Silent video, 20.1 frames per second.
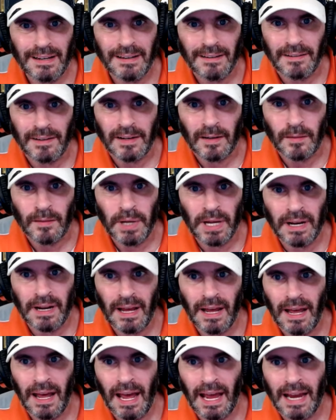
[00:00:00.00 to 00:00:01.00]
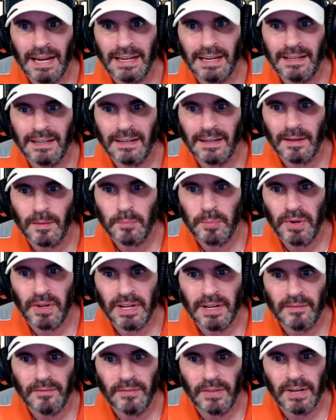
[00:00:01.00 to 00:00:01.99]
don't know. But I need to
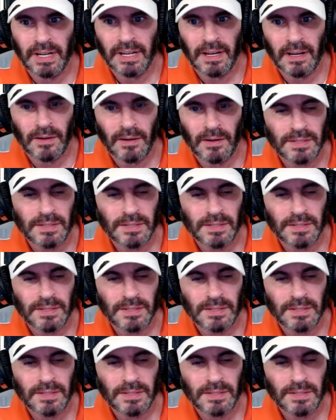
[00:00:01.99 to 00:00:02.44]
play a video,